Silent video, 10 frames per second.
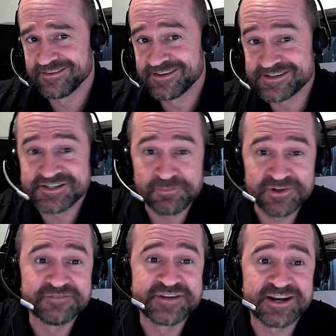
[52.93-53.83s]
The
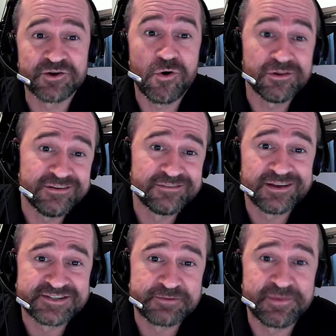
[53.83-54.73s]
discipline of data
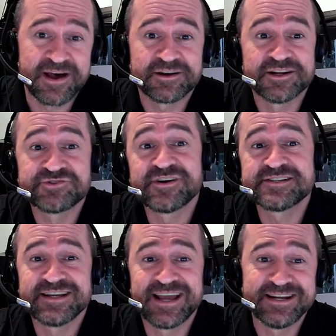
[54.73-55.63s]
quality then is about
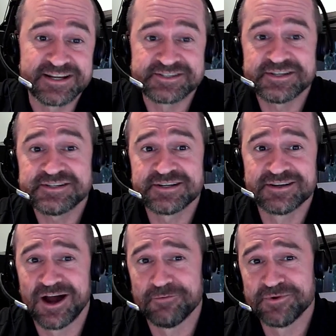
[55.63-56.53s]
addressing any
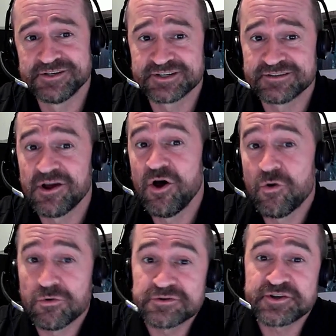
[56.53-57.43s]
existing garbage and
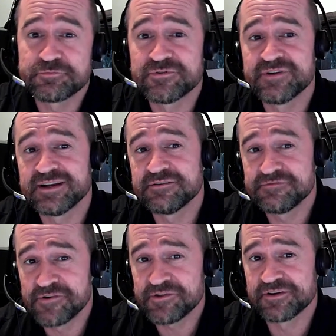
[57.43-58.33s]
also preventing
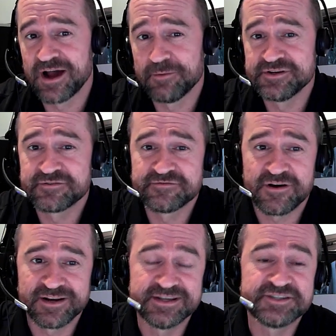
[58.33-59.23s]
further garbage from
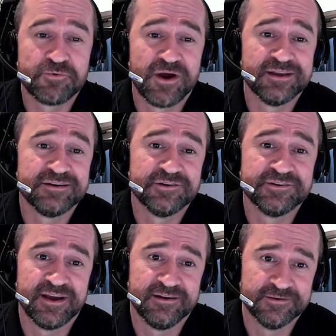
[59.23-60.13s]
finding its way into your
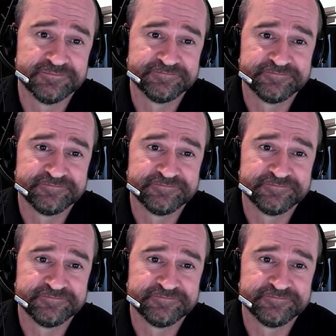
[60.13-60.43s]
data.